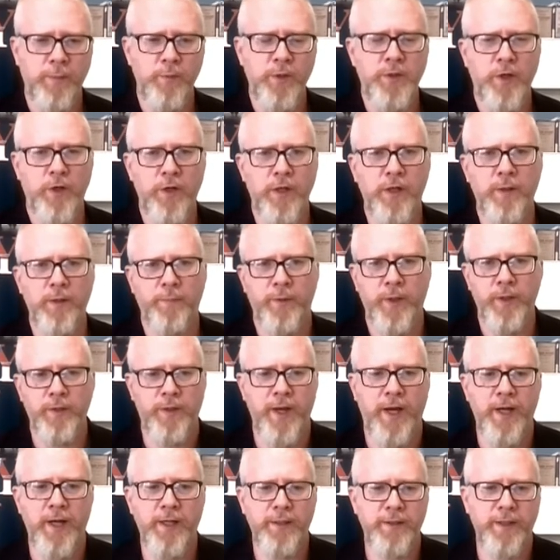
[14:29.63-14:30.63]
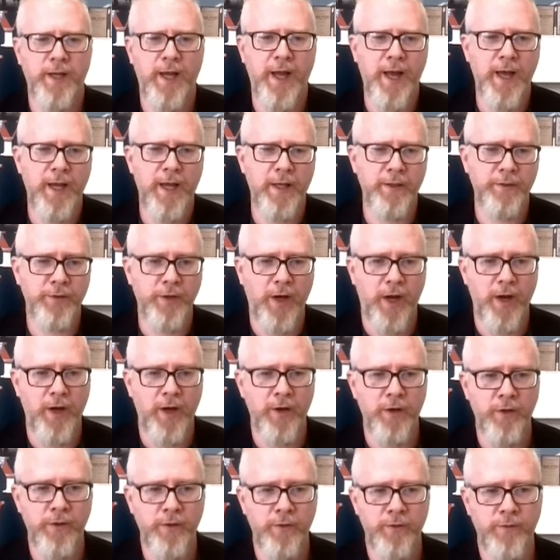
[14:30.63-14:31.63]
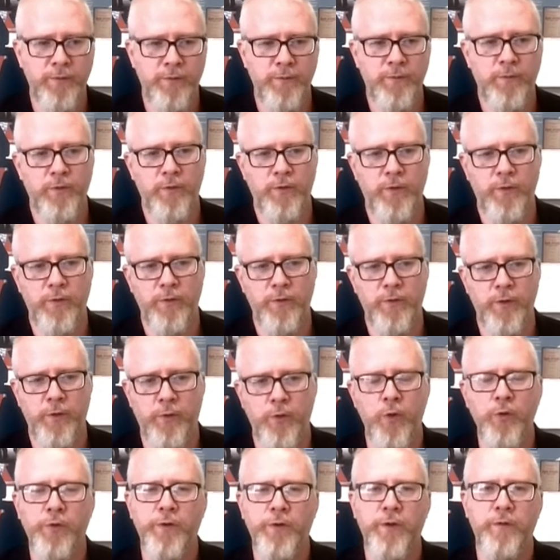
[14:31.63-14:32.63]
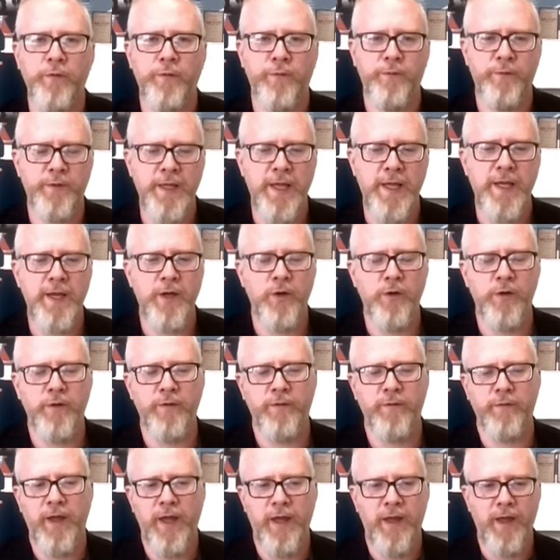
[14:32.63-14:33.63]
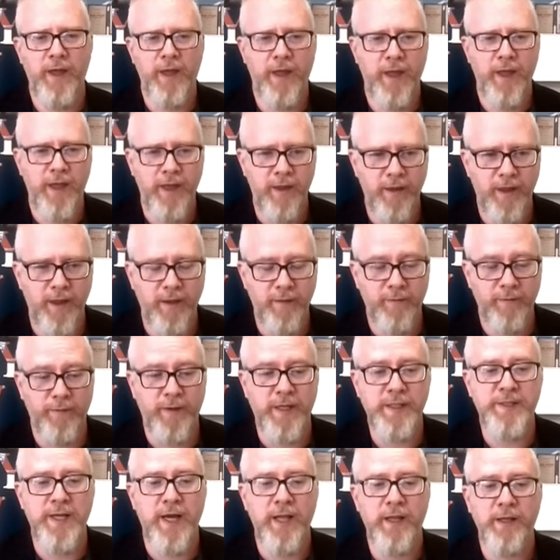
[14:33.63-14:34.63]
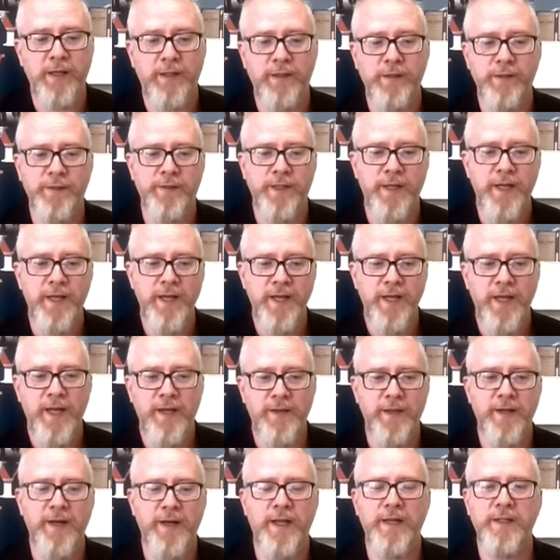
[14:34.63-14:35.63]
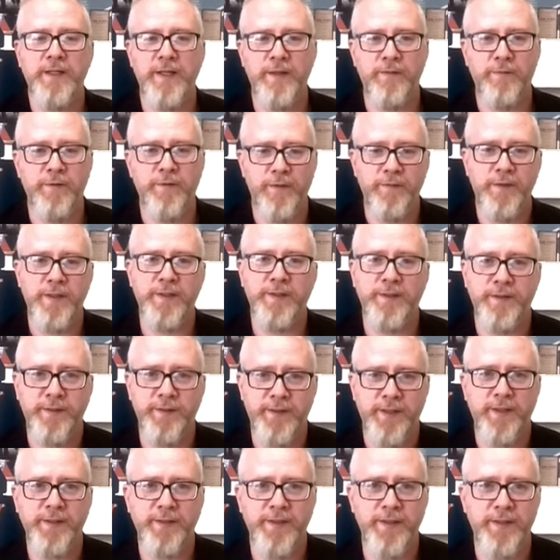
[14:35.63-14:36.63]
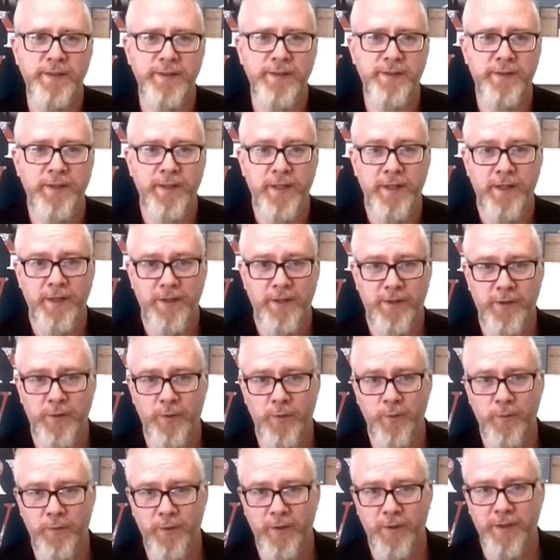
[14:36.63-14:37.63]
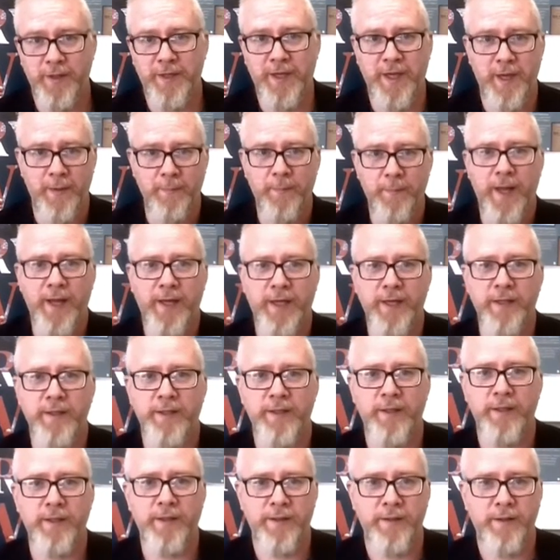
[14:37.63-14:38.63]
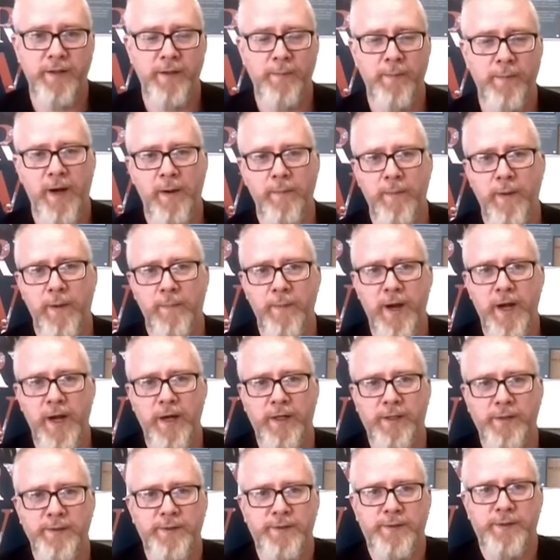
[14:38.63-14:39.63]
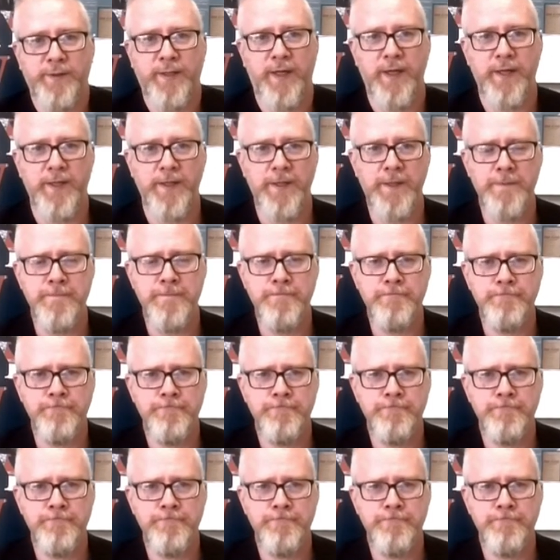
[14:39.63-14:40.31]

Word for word: Can we talk about that and how the growth of neo uh, evangelicals in the 1950s and 60s, you know, came back into American society.